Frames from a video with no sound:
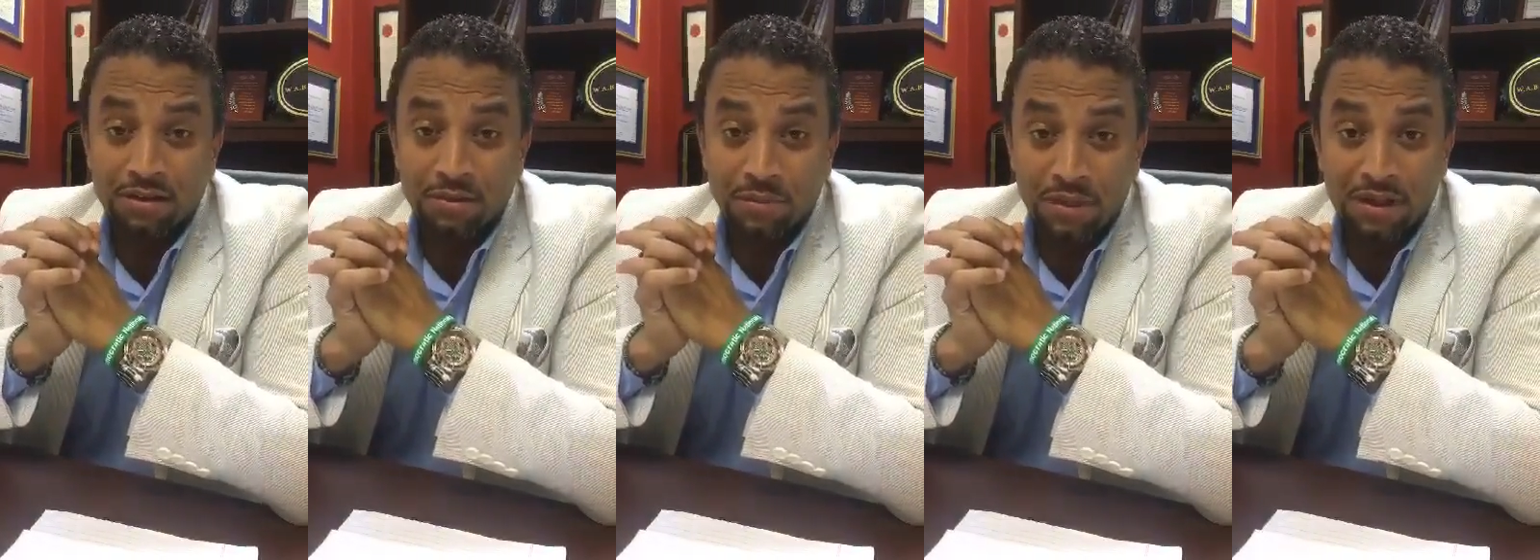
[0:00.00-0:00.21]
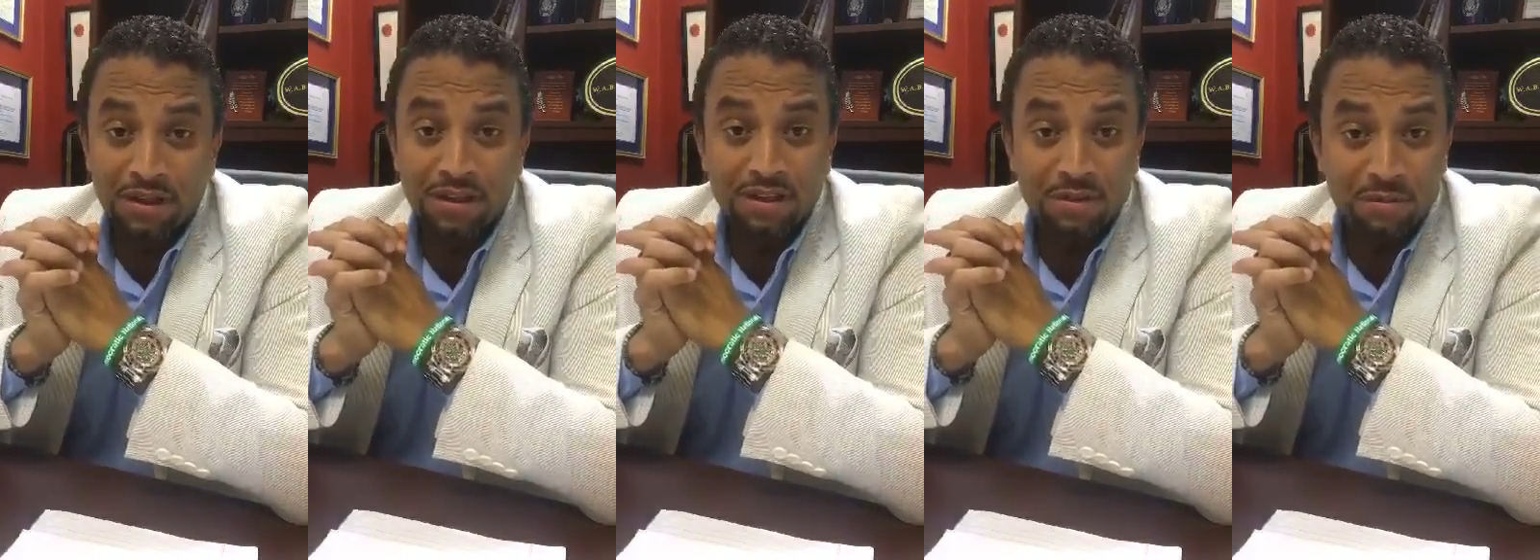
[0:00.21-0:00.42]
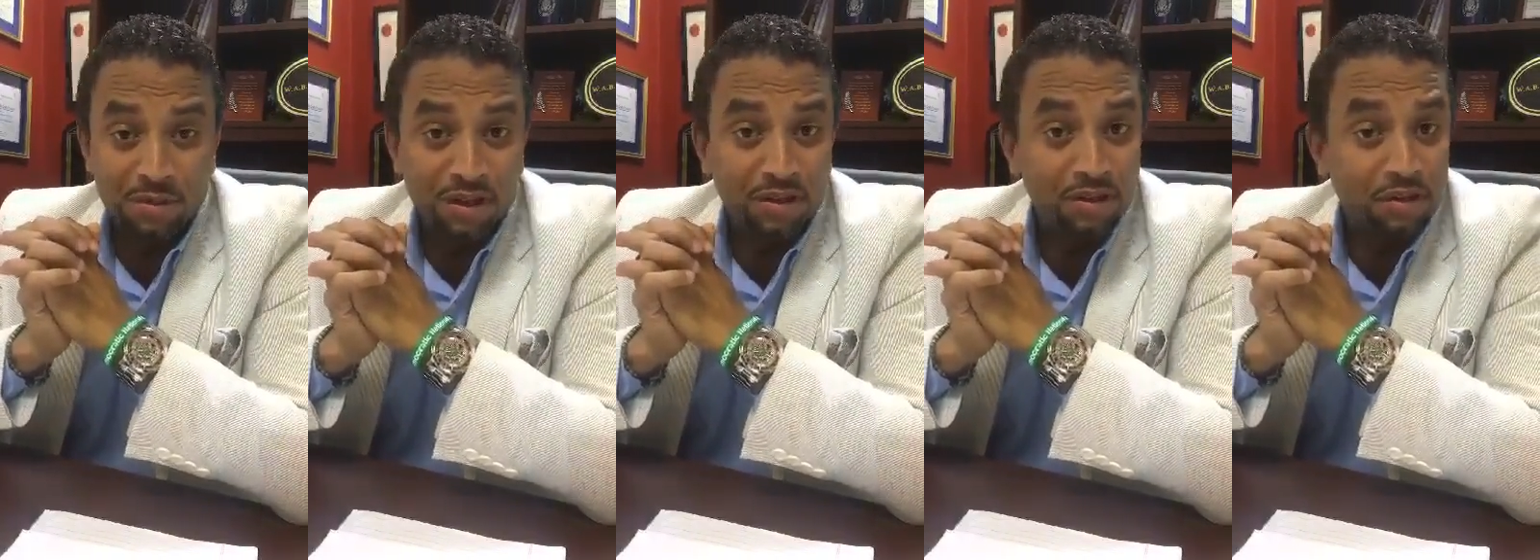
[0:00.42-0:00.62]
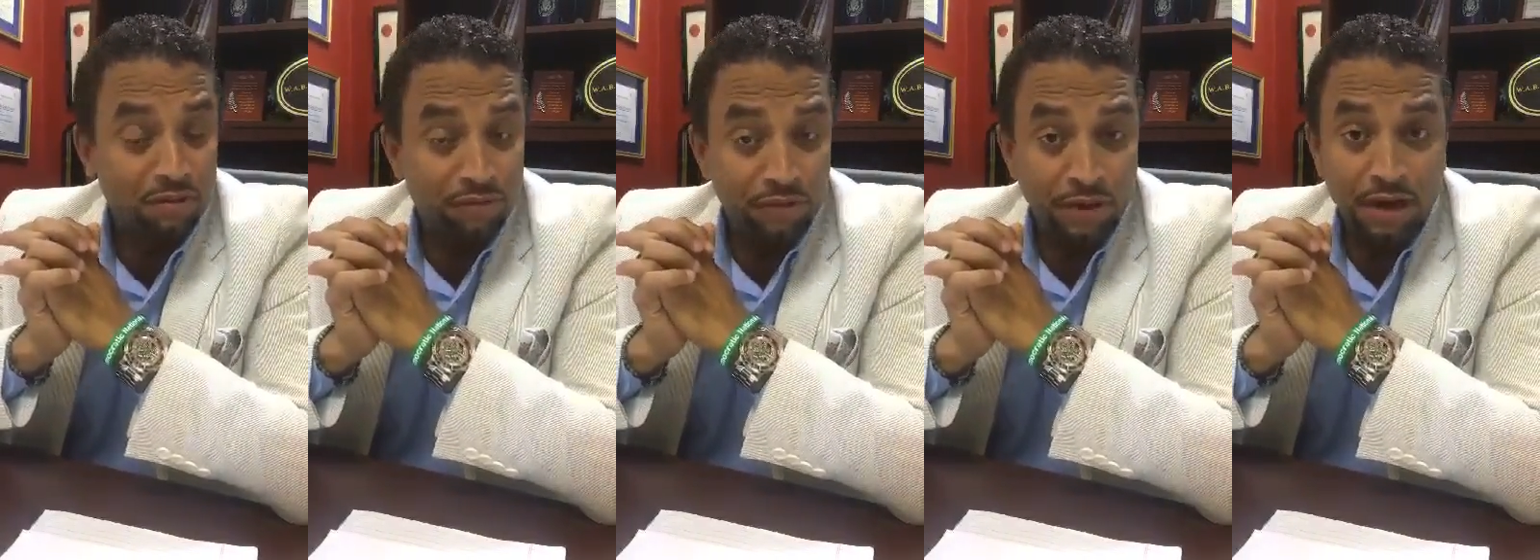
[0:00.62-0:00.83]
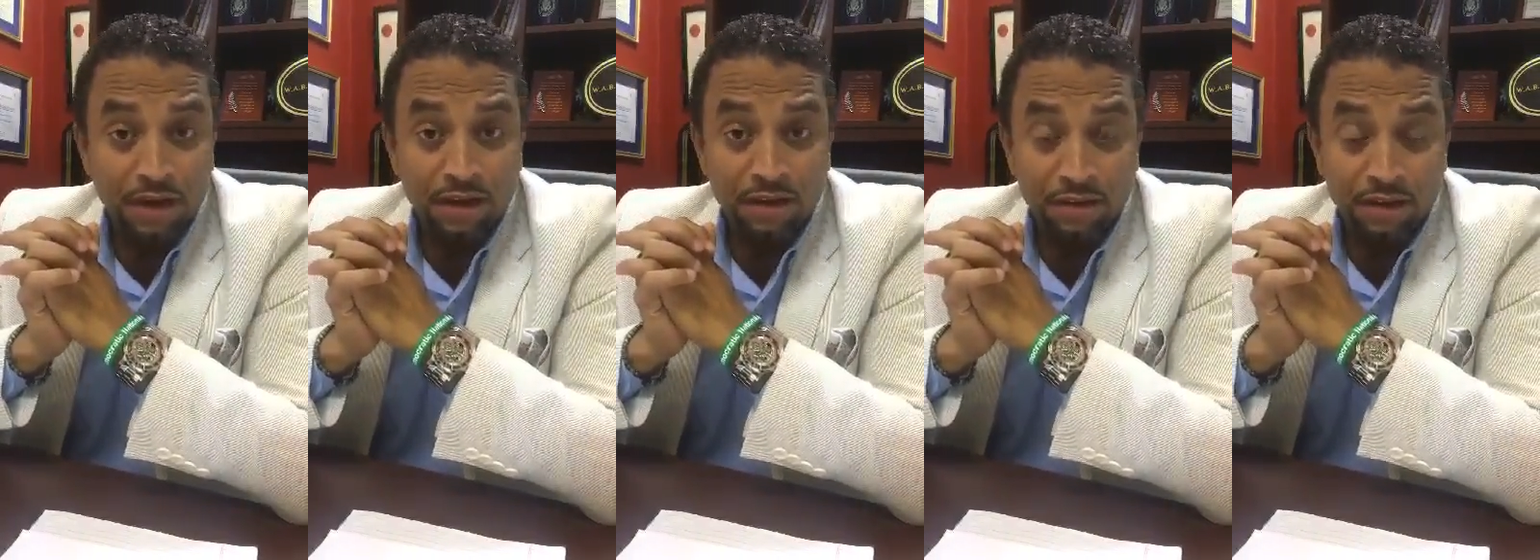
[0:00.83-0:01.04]
speaks about the
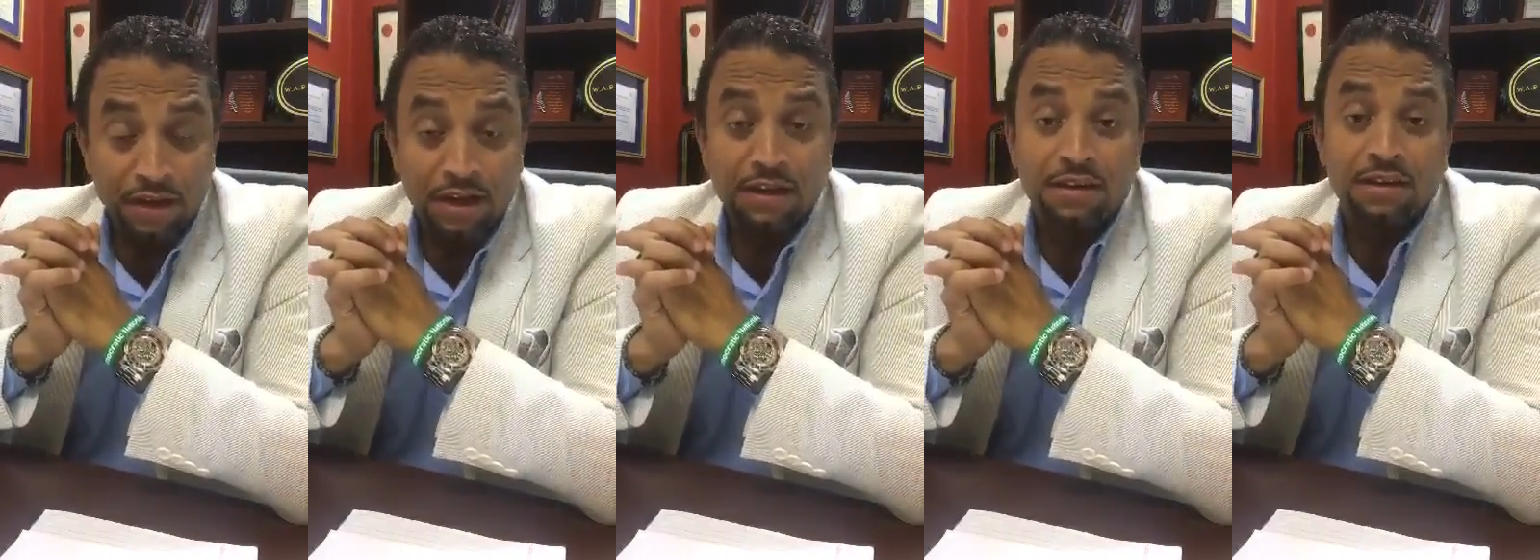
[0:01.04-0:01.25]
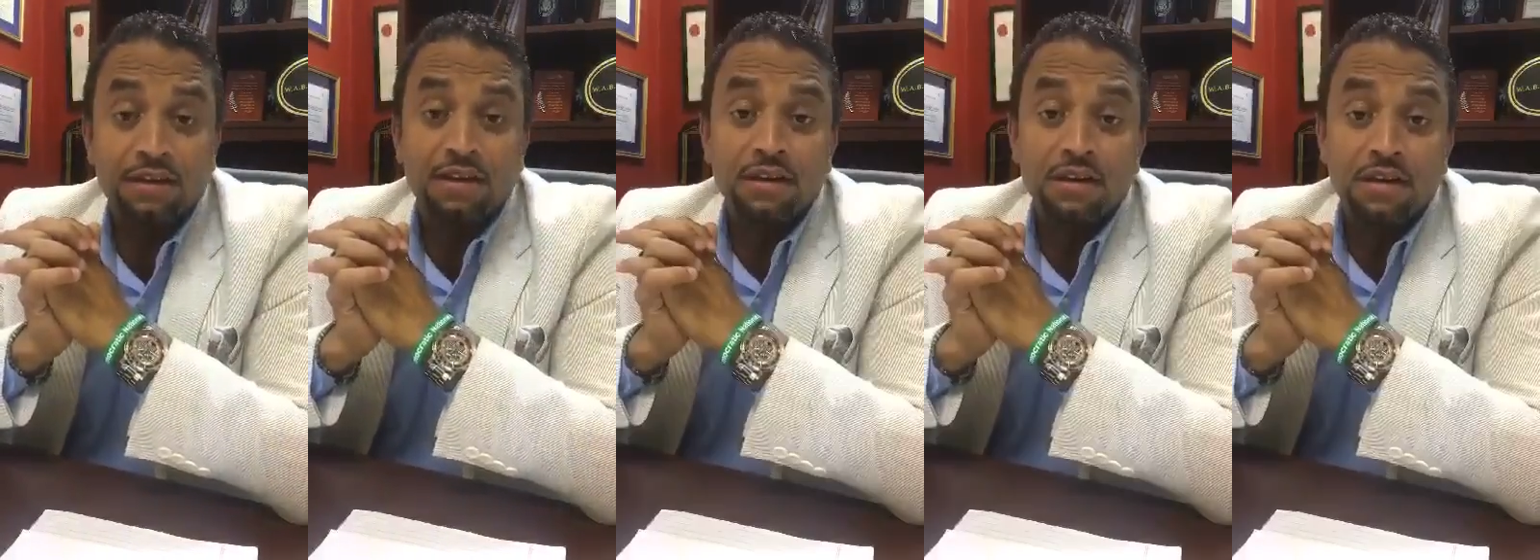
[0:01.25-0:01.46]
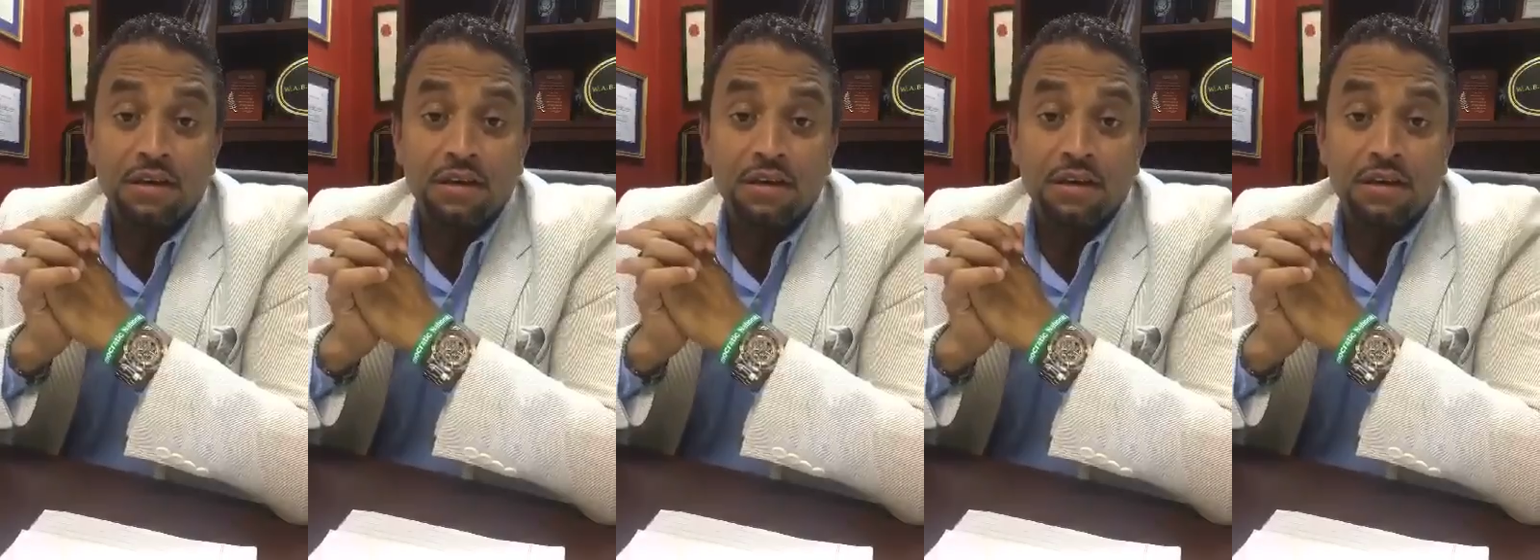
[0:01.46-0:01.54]
fact that